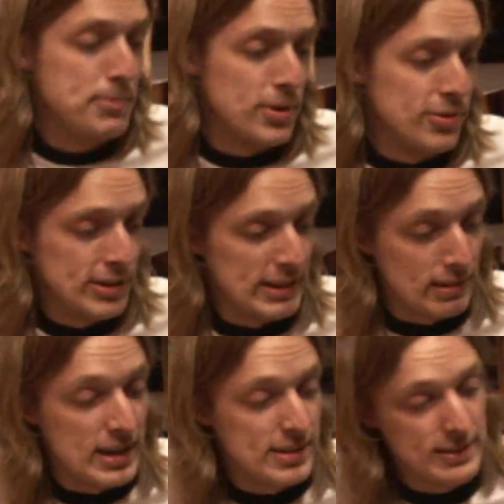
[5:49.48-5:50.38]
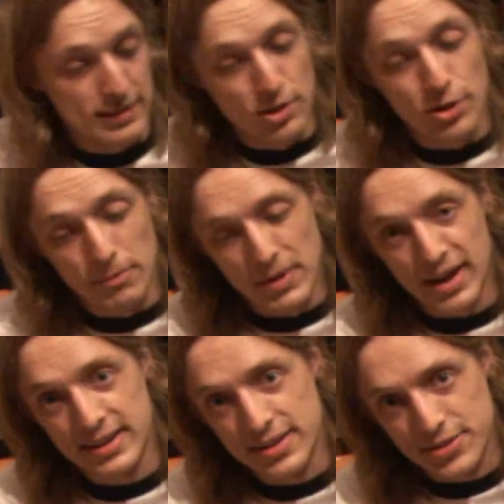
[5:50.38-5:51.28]
personally like the alarm
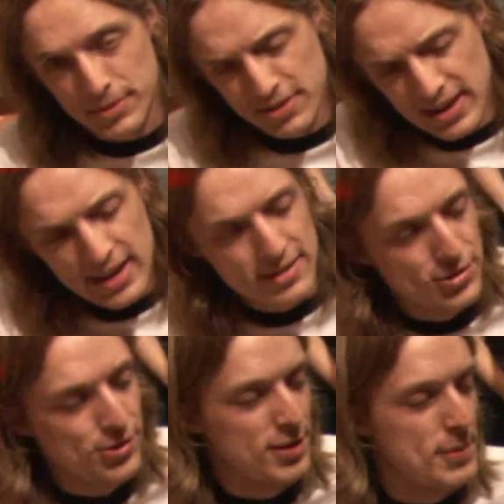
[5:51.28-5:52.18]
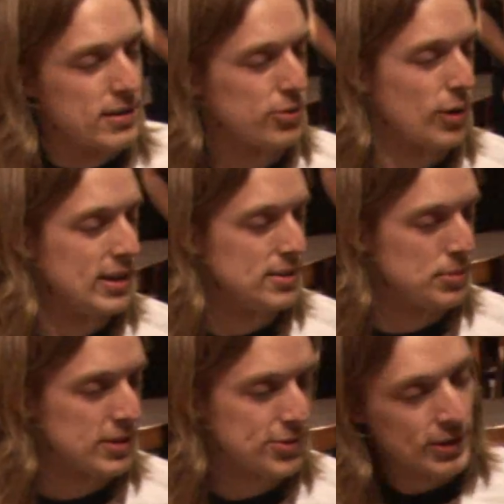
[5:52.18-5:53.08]
mechanism because it adds a certain amount of
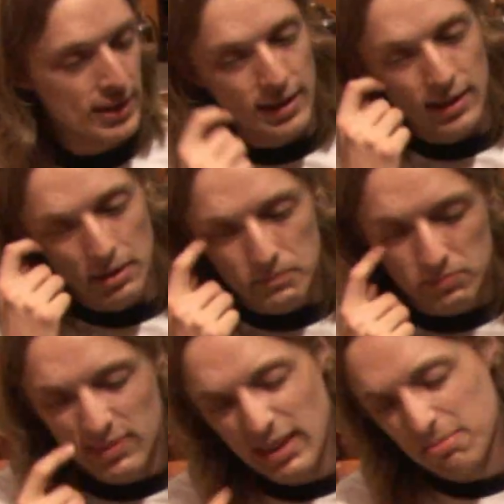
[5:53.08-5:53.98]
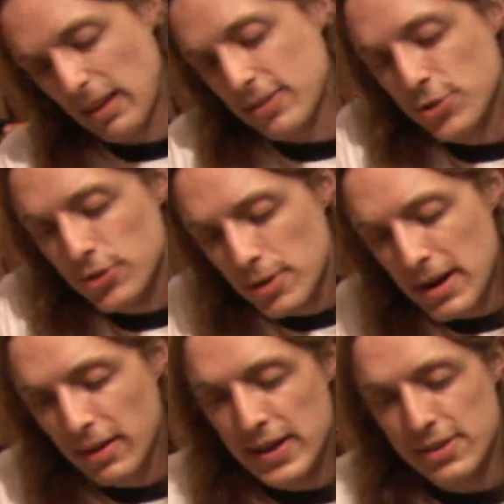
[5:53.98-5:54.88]
randomness. A certain
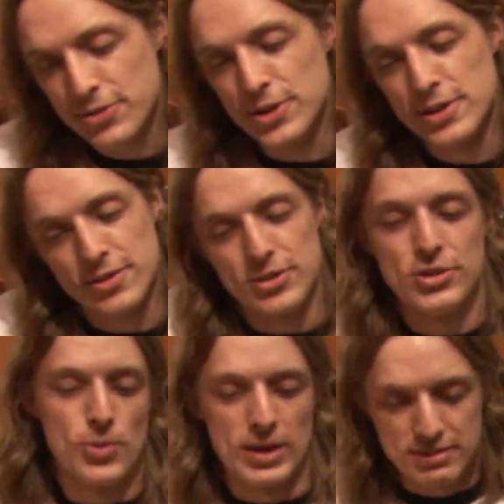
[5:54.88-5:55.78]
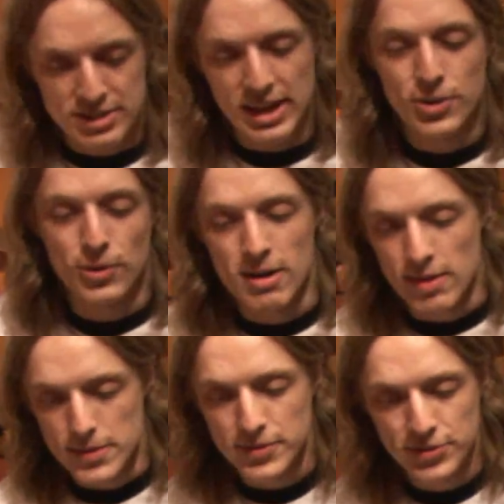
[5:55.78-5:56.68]
amount of that is good because you don't want to dink around in
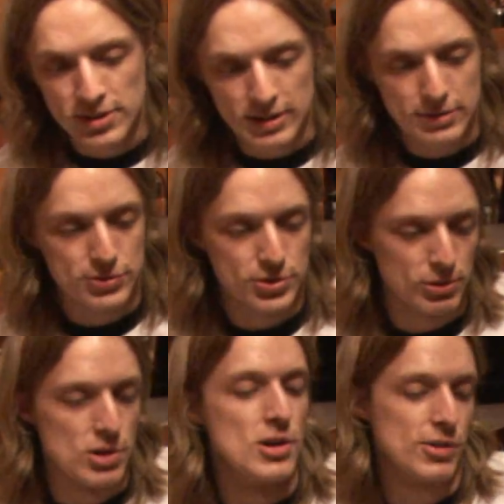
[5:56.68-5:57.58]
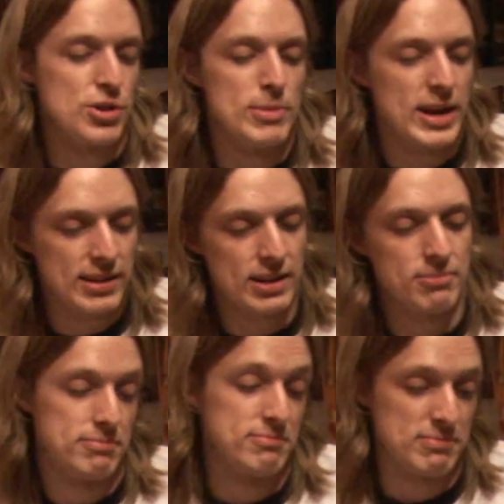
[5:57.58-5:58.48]
the facility for too long or you might get
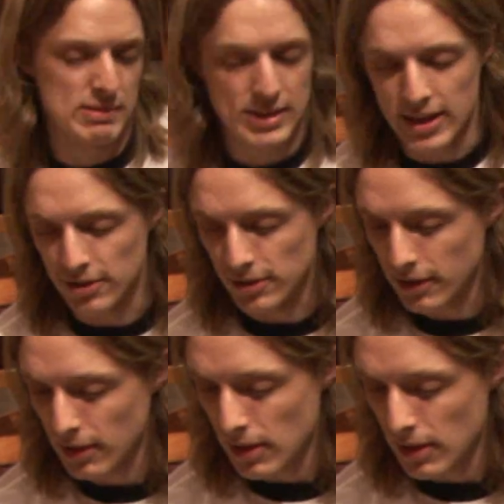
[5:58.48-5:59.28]
killed.